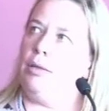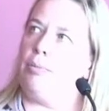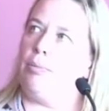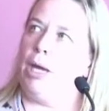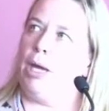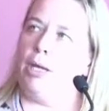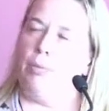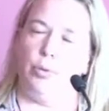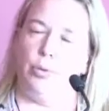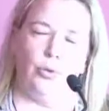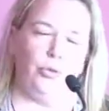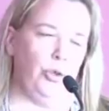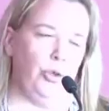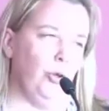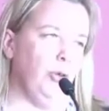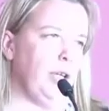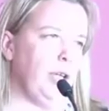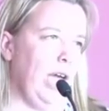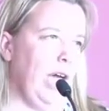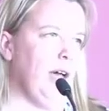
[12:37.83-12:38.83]
people
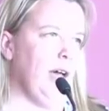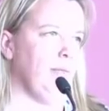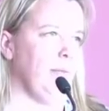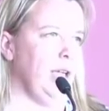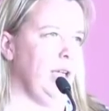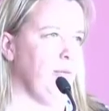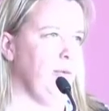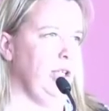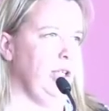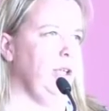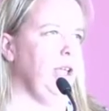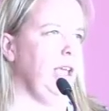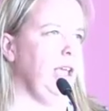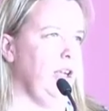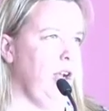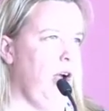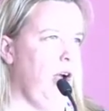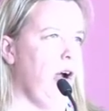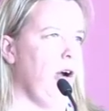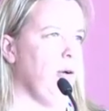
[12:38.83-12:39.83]
do come, like when you hear
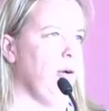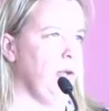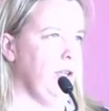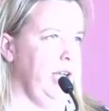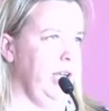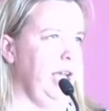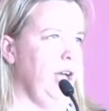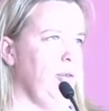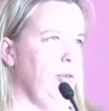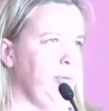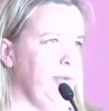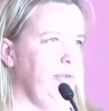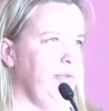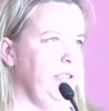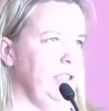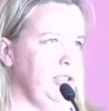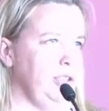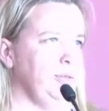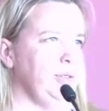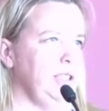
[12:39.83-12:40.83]
a whole lot of health
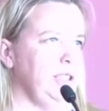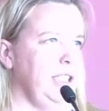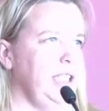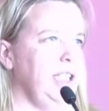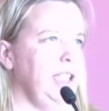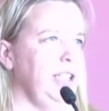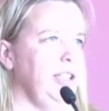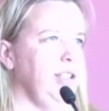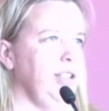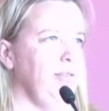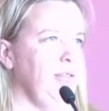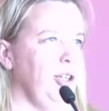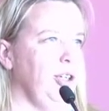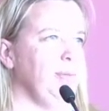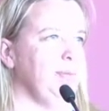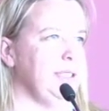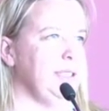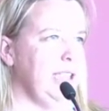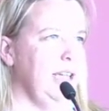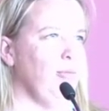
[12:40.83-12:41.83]
professionals sitting in a
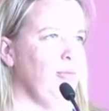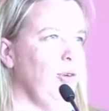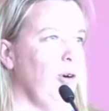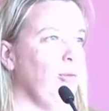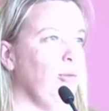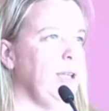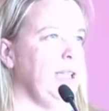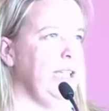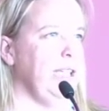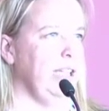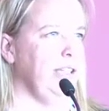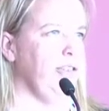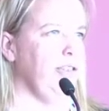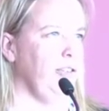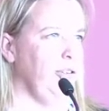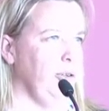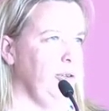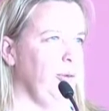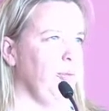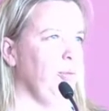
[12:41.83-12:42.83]
room saying what we need to
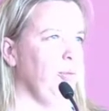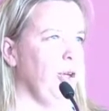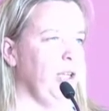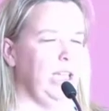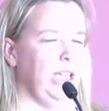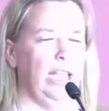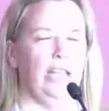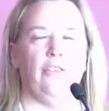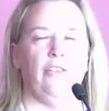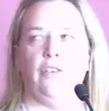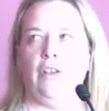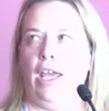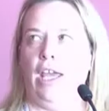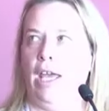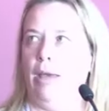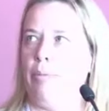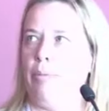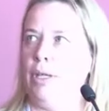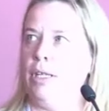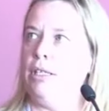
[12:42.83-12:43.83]
do and what needs to
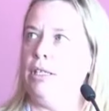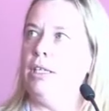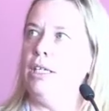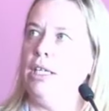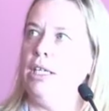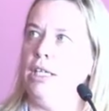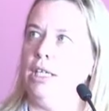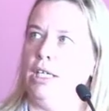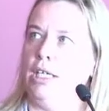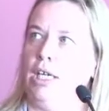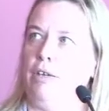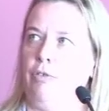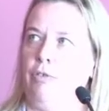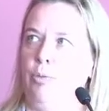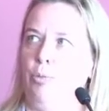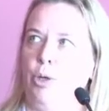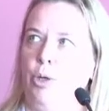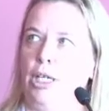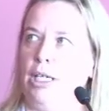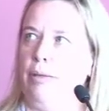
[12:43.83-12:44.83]
happen, if you
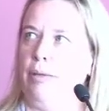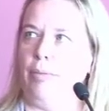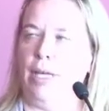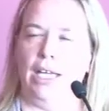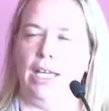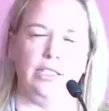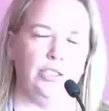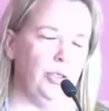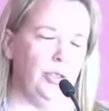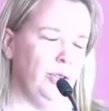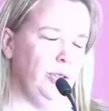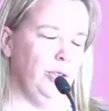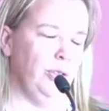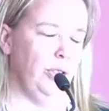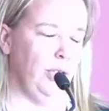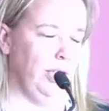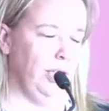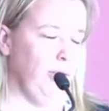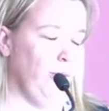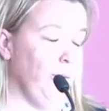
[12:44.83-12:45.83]
bring it back to,
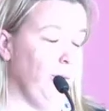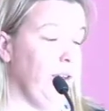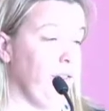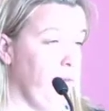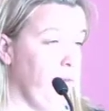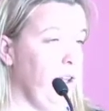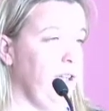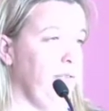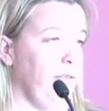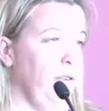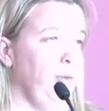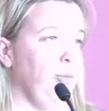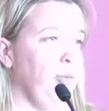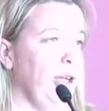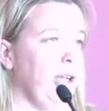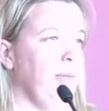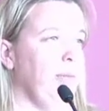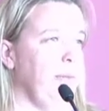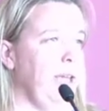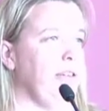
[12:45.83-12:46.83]
I always find if you
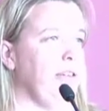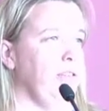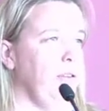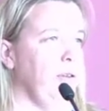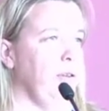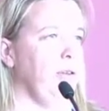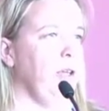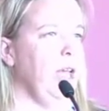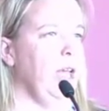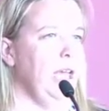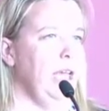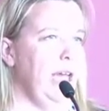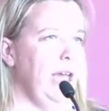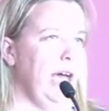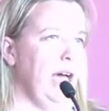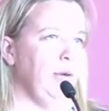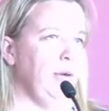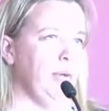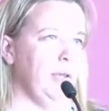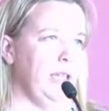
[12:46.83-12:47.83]
bring it back to
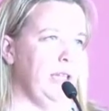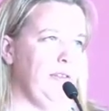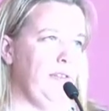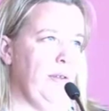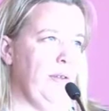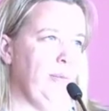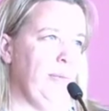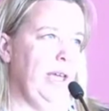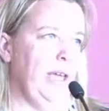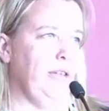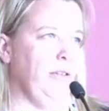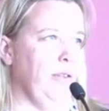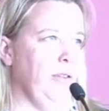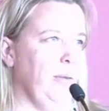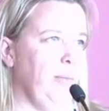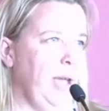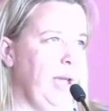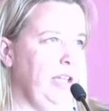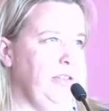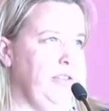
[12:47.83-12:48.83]
how will this impact on
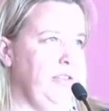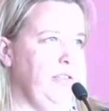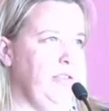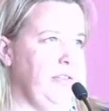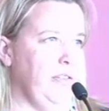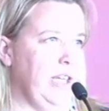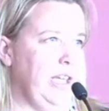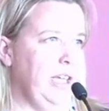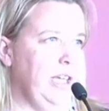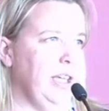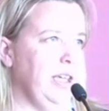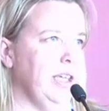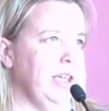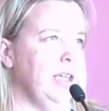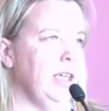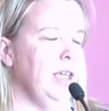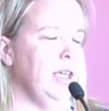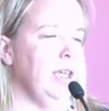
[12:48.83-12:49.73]
the patient's care,